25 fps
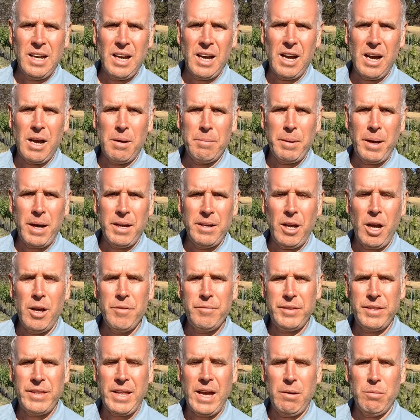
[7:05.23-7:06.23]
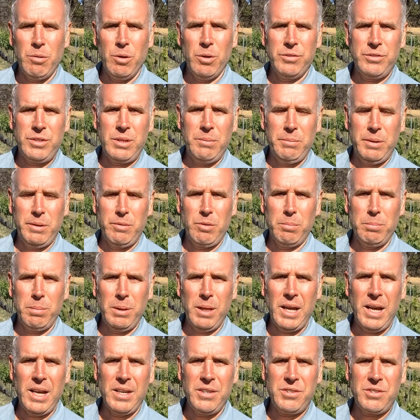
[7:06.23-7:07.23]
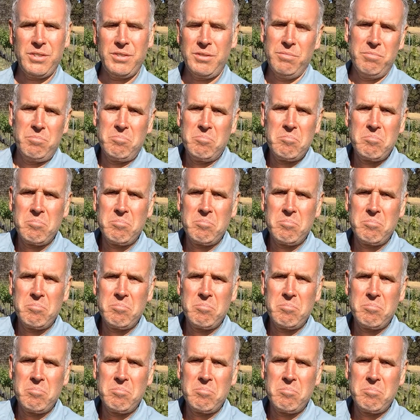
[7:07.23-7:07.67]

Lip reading: and hopefully that will simply replace